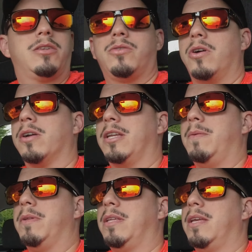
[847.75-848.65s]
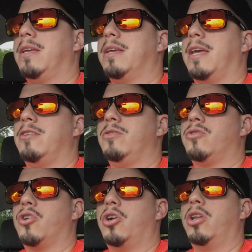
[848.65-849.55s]
the truck and everything and
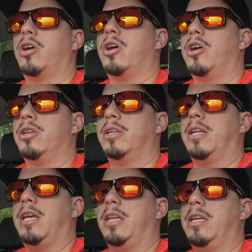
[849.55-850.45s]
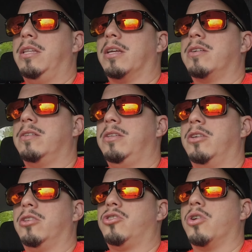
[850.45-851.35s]
you turn it on and then the, you
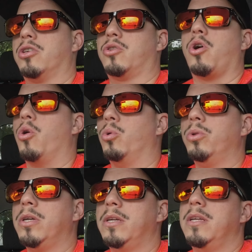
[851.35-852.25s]
know the truck is cold,